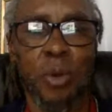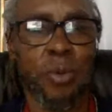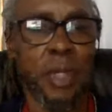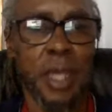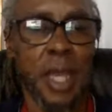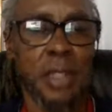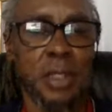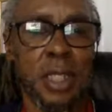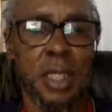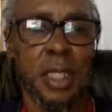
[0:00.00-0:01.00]
we get
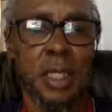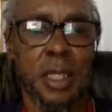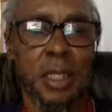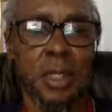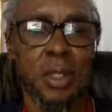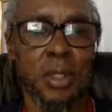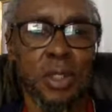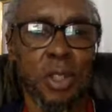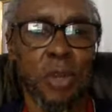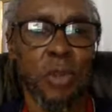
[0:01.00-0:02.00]
the
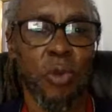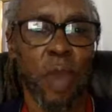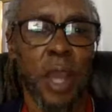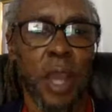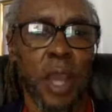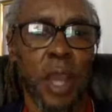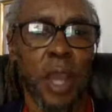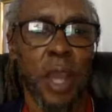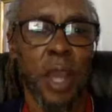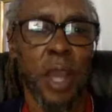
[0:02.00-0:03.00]
right
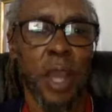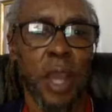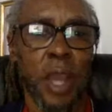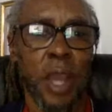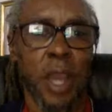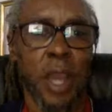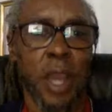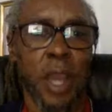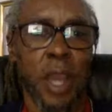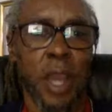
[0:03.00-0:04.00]
amount of
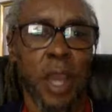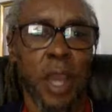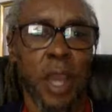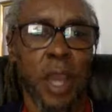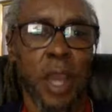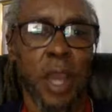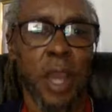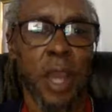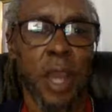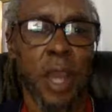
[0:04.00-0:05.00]
sunlight and
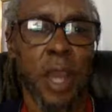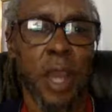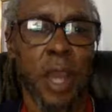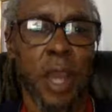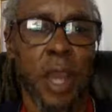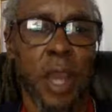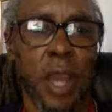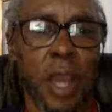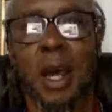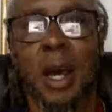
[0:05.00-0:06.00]
everything.
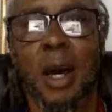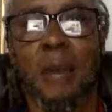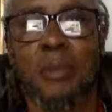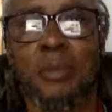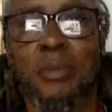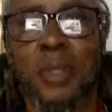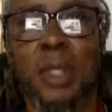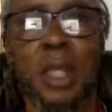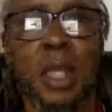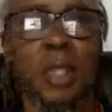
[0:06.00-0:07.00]
Um,
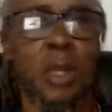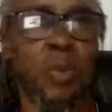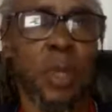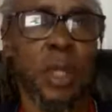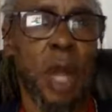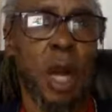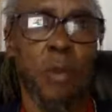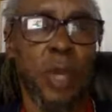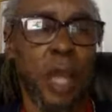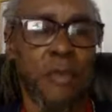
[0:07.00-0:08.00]
and
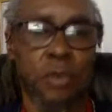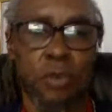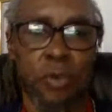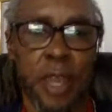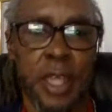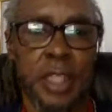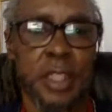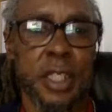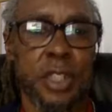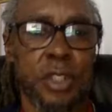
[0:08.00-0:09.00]
we have good rainy
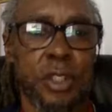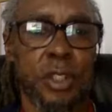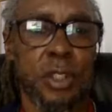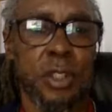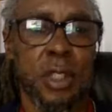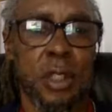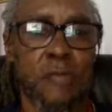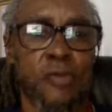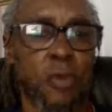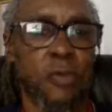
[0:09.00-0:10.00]
seasons that are
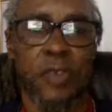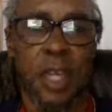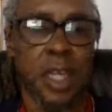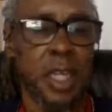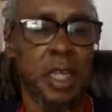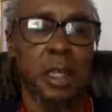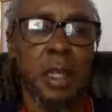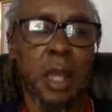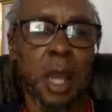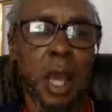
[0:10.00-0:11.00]
fulfilling.
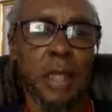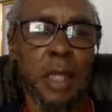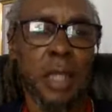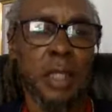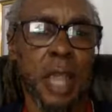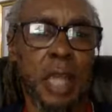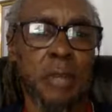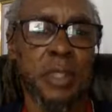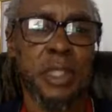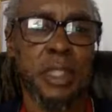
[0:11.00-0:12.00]
And
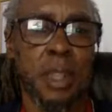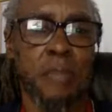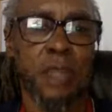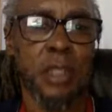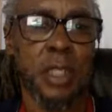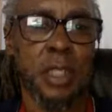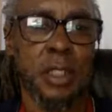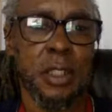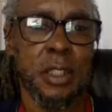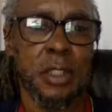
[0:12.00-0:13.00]
cannabis is something that
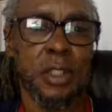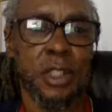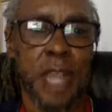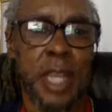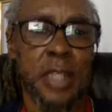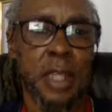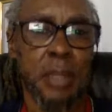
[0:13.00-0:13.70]
doesn't take that